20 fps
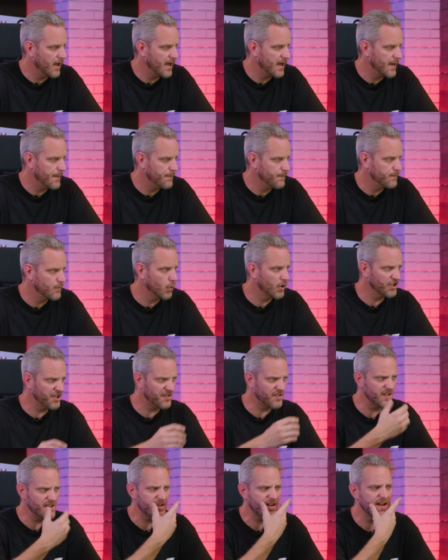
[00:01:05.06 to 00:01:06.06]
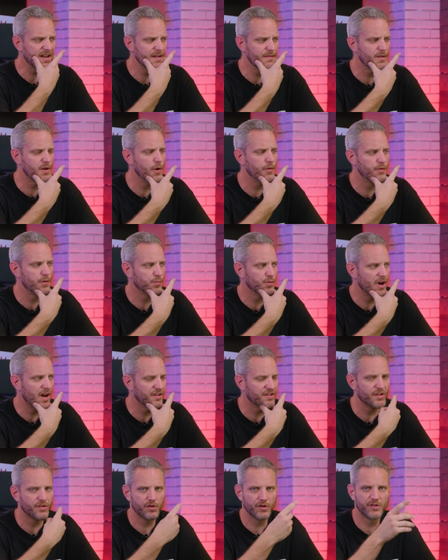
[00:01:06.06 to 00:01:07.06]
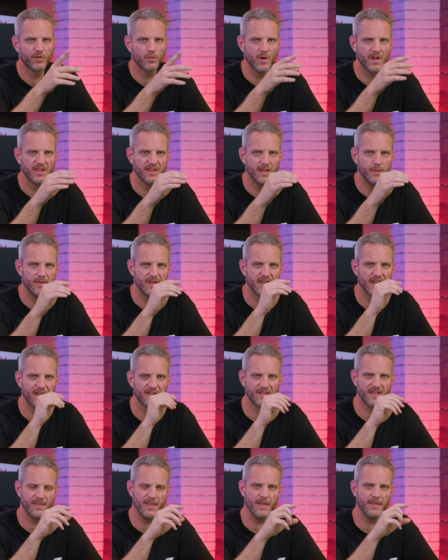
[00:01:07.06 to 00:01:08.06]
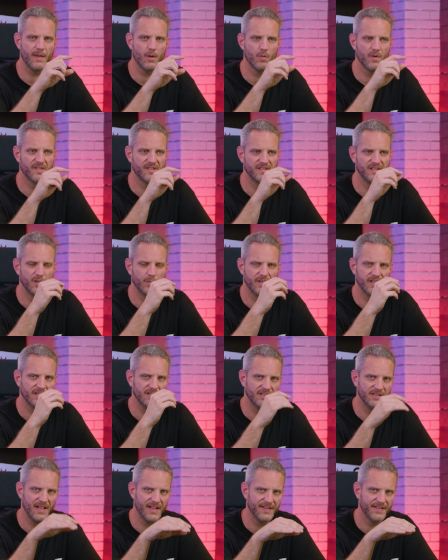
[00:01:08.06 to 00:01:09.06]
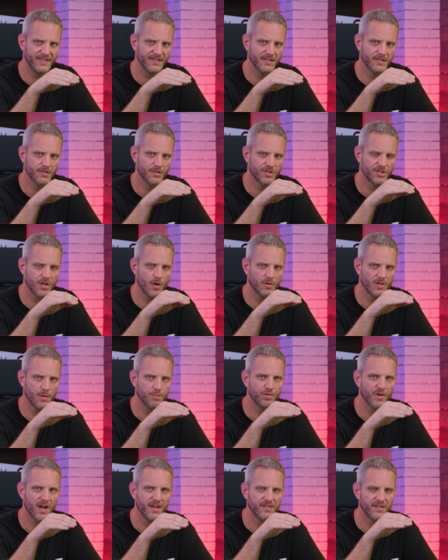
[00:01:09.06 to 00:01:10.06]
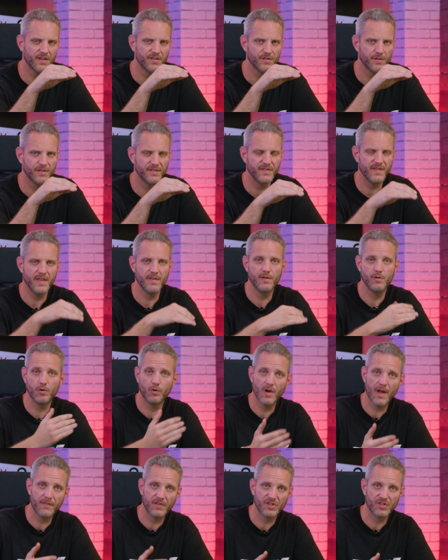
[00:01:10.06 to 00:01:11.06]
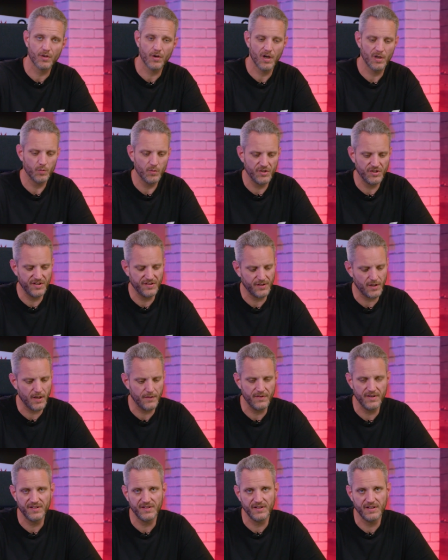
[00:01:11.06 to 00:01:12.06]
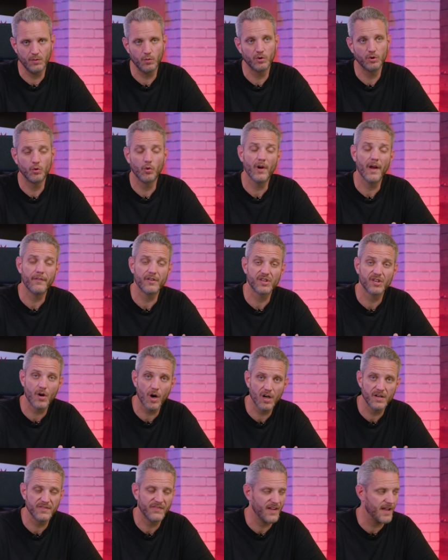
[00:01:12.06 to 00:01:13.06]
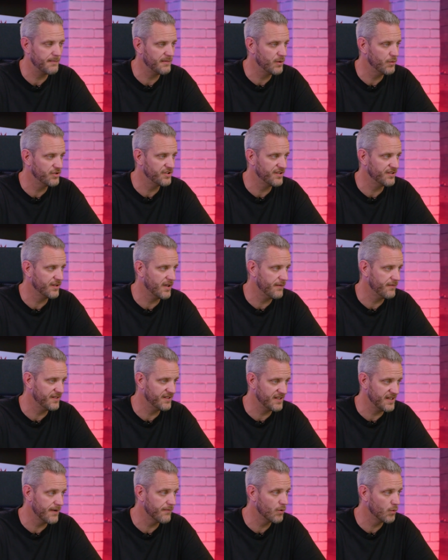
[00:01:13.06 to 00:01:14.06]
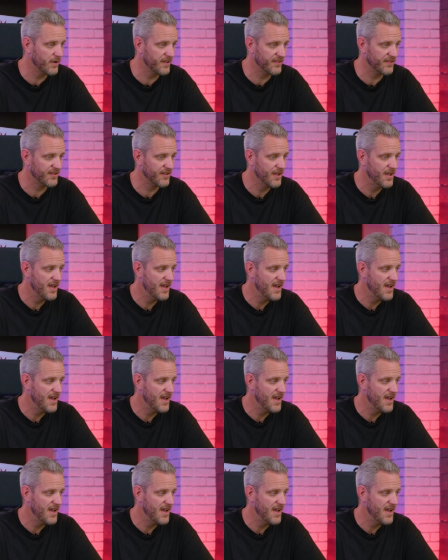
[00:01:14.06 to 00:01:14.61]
um, we're just going to kind of go through processors quickly because I think there was a little bit less shown on processors than the new graphics card, which is obviously, well, new graphics card family, which is obviously everyone's